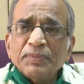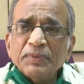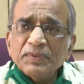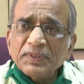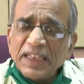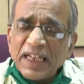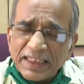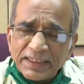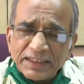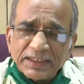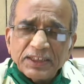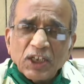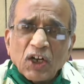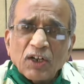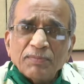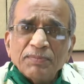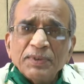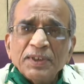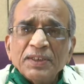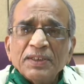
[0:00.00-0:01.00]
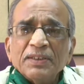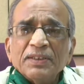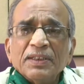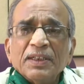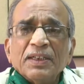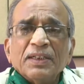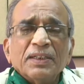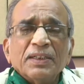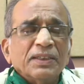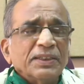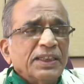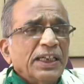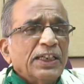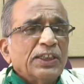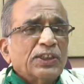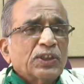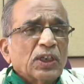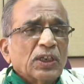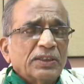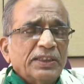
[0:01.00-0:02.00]
that he
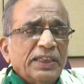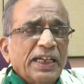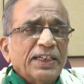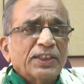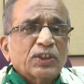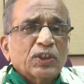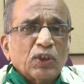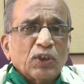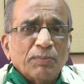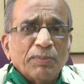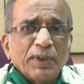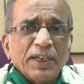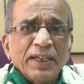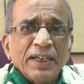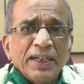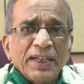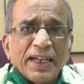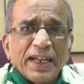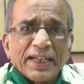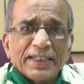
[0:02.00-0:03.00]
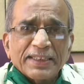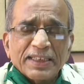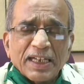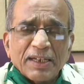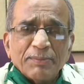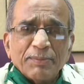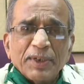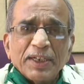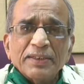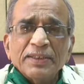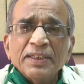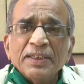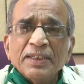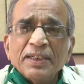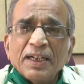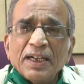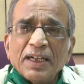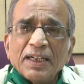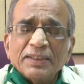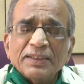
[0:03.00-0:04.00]
examine
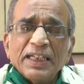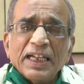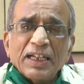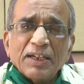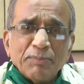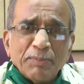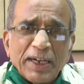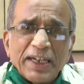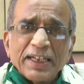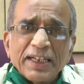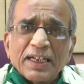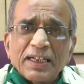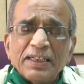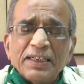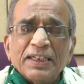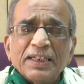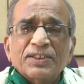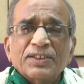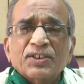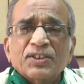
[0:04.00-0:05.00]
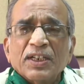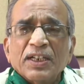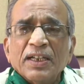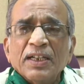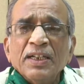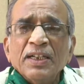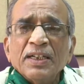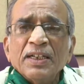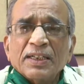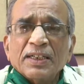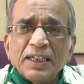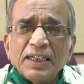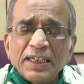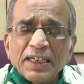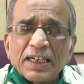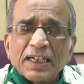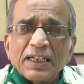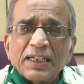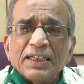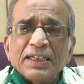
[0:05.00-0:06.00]
their medical history,
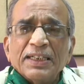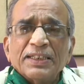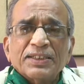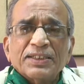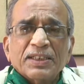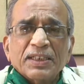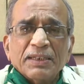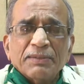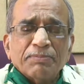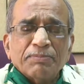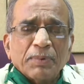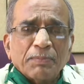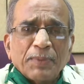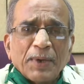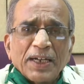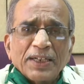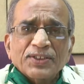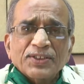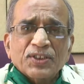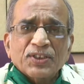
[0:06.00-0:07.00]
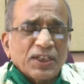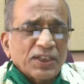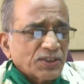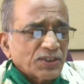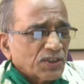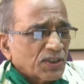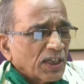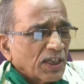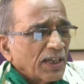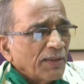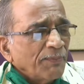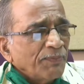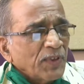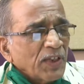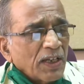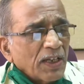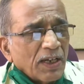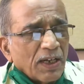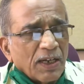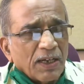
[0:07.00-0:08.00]
clinical history, past history,
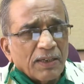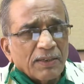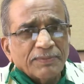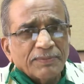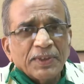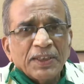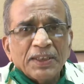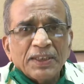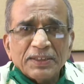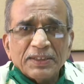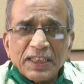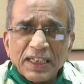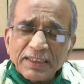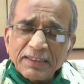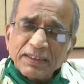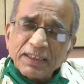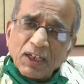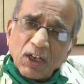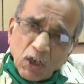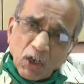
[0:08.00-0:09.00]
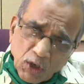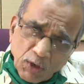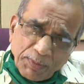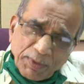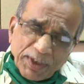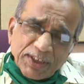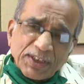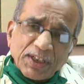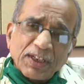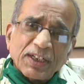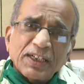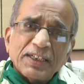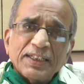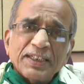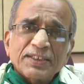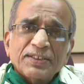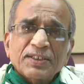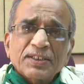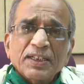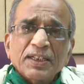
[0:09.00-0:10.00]
then occupational
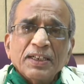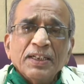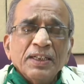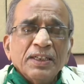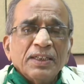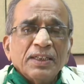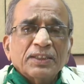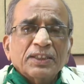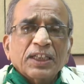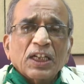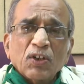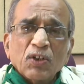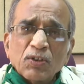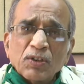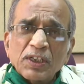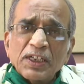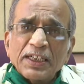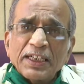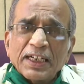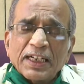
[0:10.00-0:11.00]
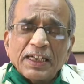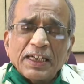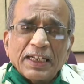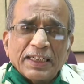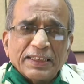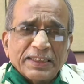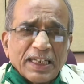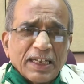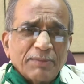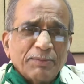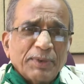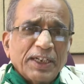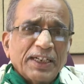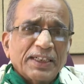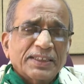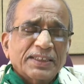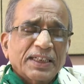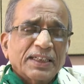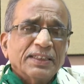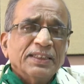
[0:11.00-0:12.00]
history, thorough clinical
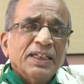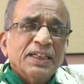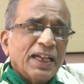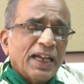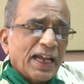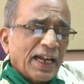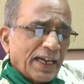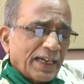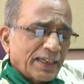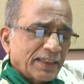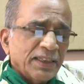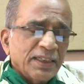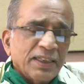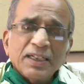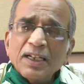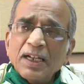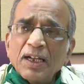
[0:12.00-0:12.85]
examination, and